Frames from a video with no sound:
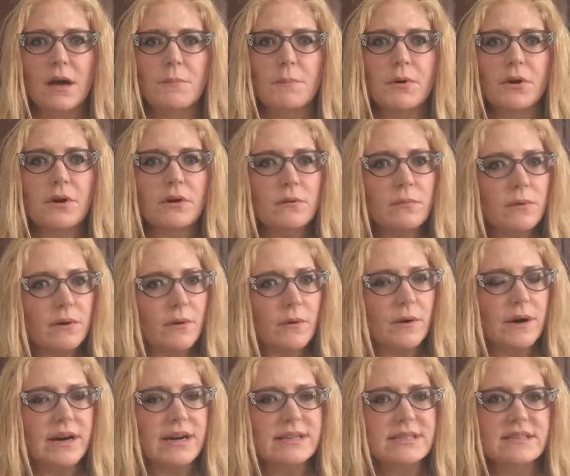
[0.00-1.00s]
Per
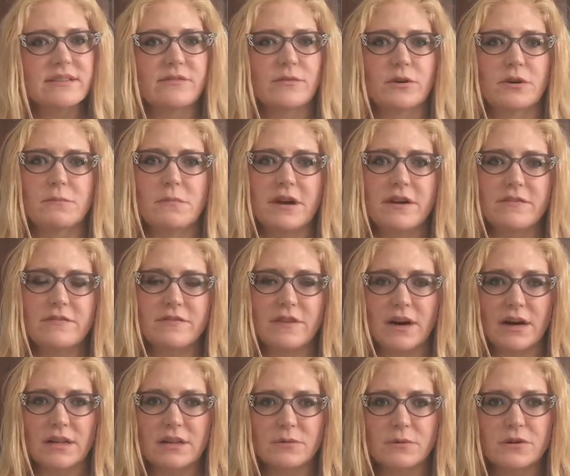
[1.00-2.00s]
request of one of my
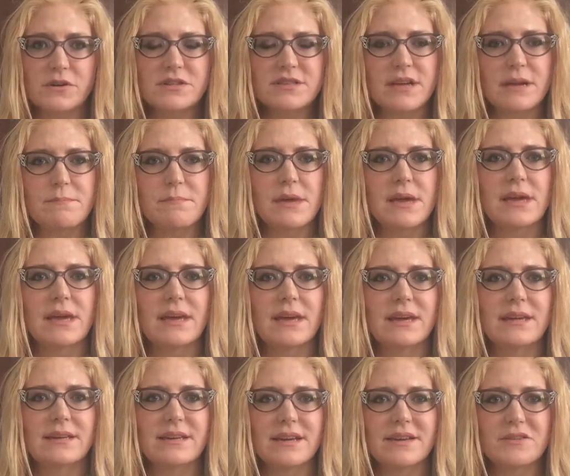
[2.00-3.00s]
followers, I'm making
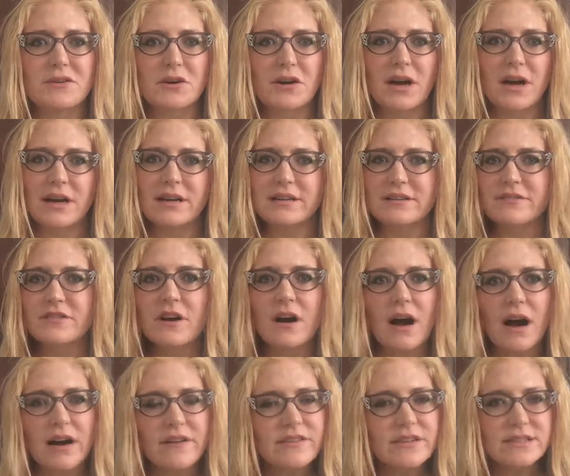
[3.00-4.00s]
another kind of
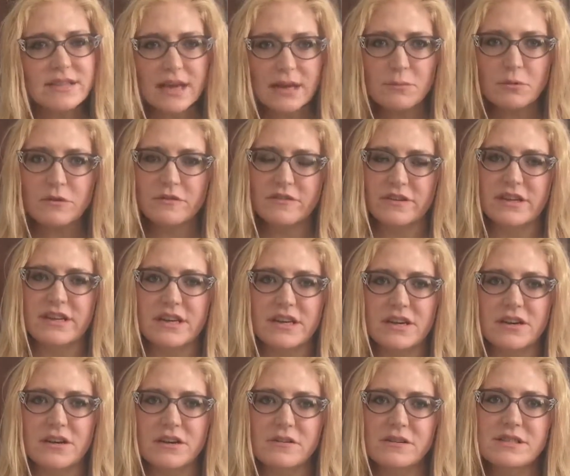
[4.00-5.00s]
coffee table
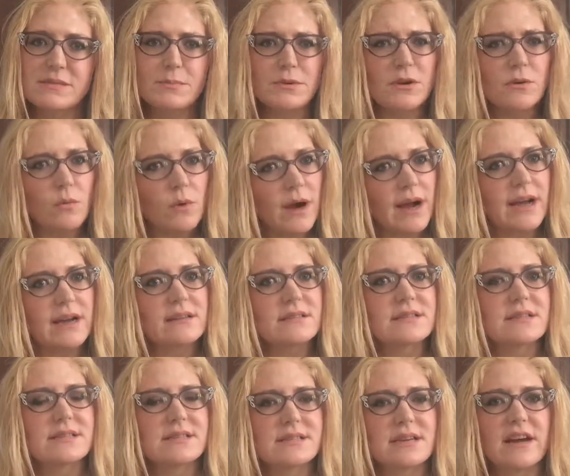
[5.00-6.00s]
video. It's been a while
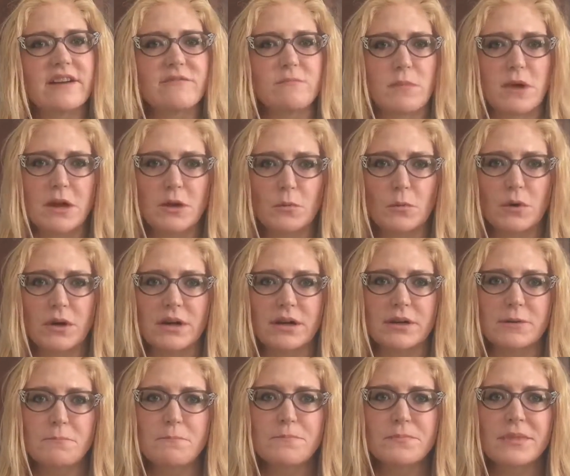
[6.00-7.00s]
since I've made
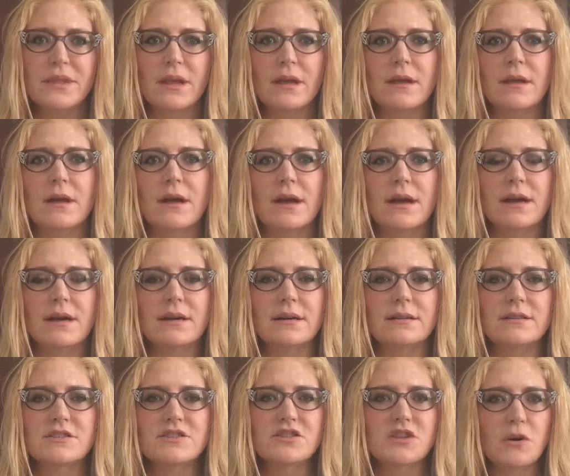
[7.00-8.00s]
one,
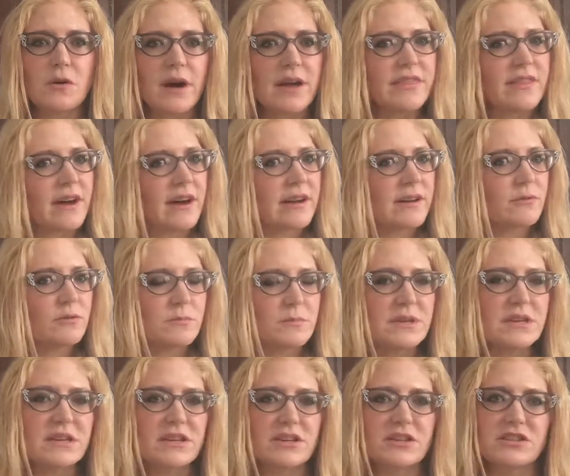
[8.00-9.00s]
uh, so I thought it would be
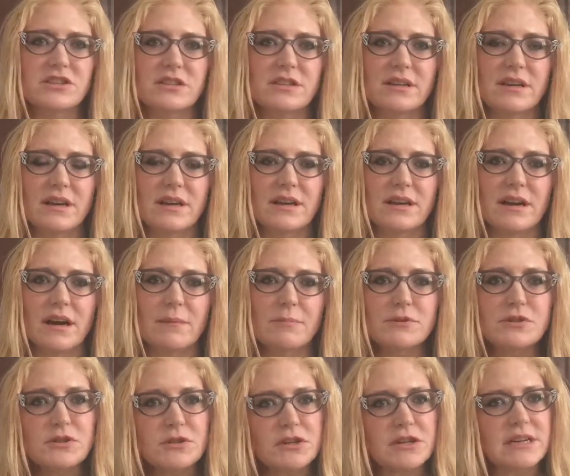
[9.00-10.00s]
a good uh,
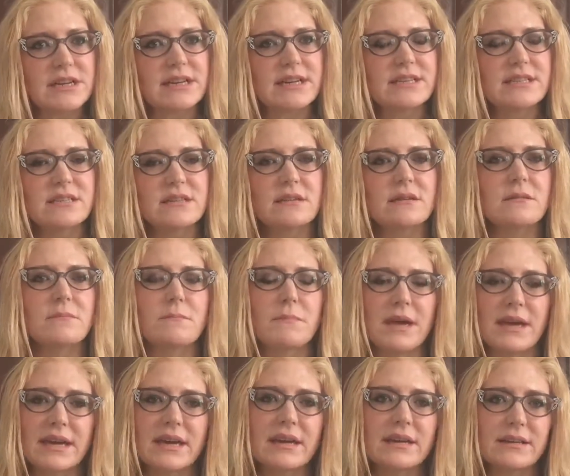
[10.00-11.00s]
opportunity to
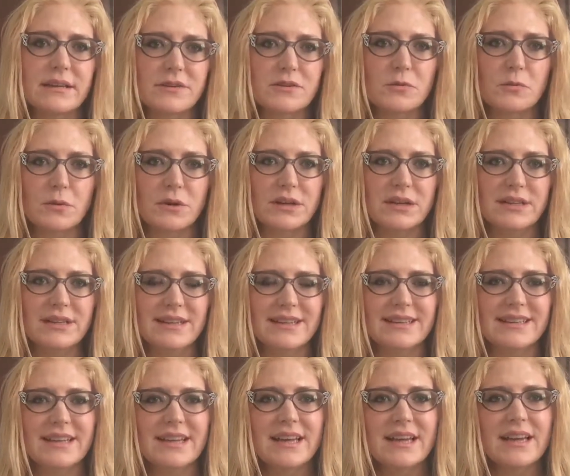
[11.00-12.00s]
make another one
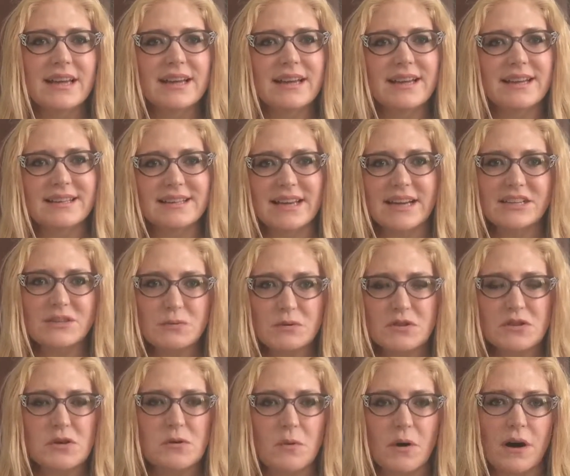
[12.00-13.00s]
and connect with
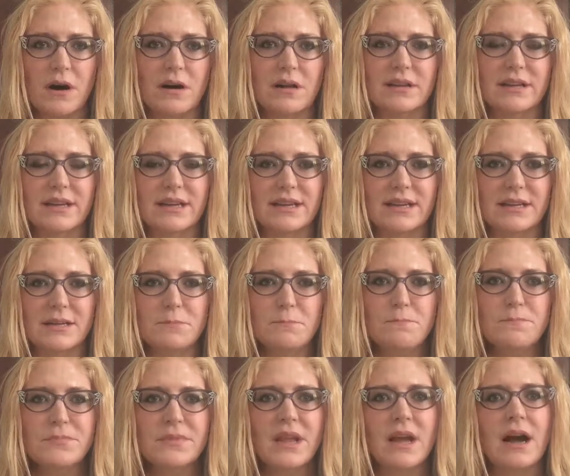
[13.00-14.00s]
you all again.
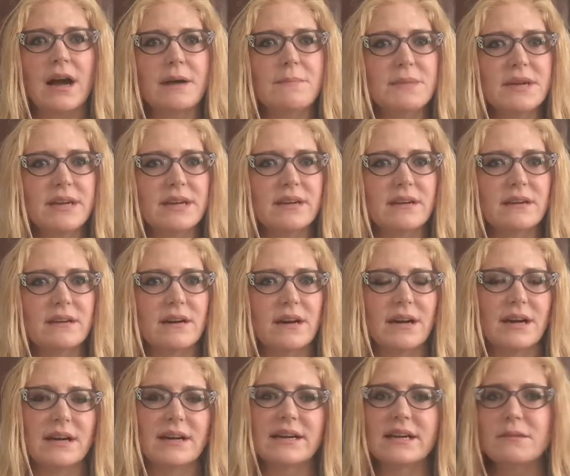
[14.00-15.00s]
I'm here
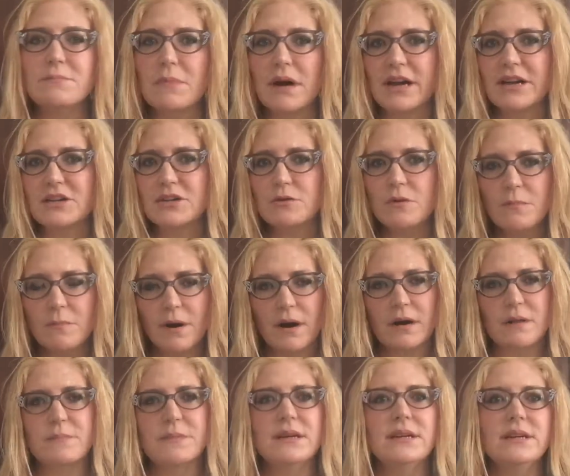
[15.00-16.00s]
uh, in my new
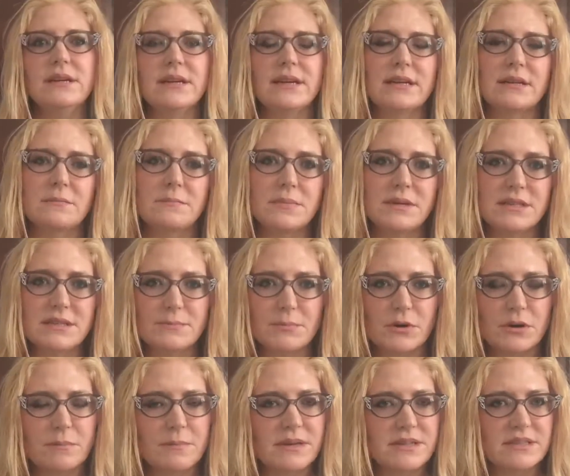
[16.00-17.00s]
apartment in
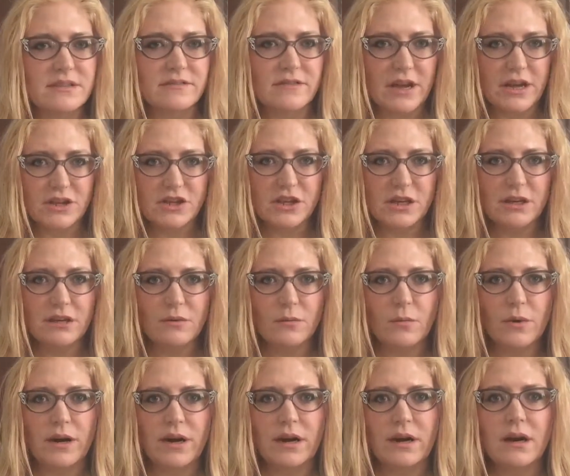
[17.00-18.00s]
Pittsburgh, Pennsylvania,
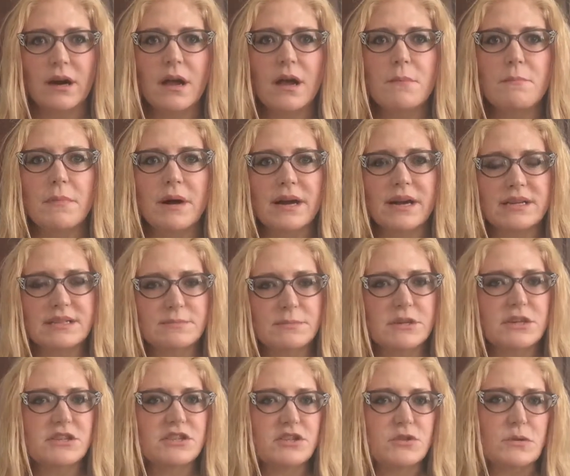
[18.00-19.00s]
where my husband
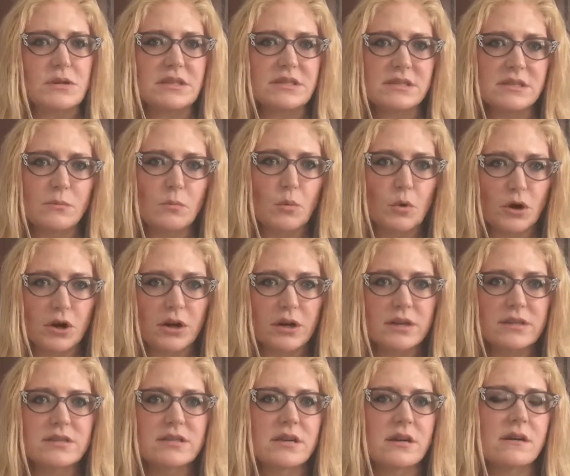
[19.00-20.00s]
is doing some work,
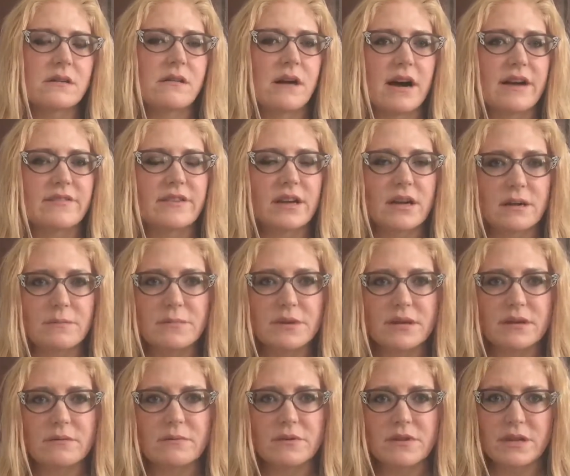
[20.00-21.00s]
so I've come
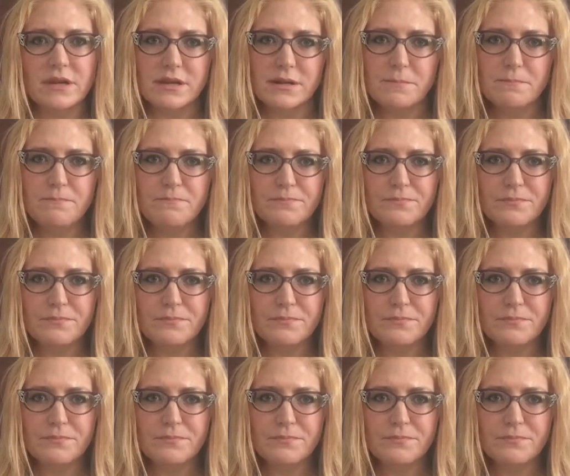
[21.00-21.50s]
here with him.